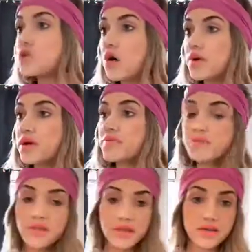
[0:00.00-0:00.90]
Zoe,
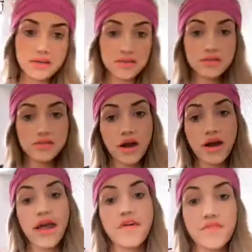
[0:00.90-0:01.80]
please.
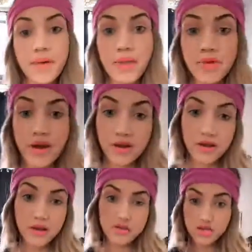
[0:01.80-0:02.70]
Sorry, I have a
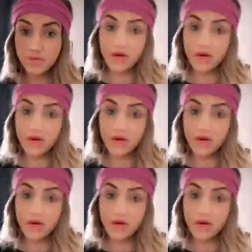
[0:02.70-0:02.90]
Pomeranian and she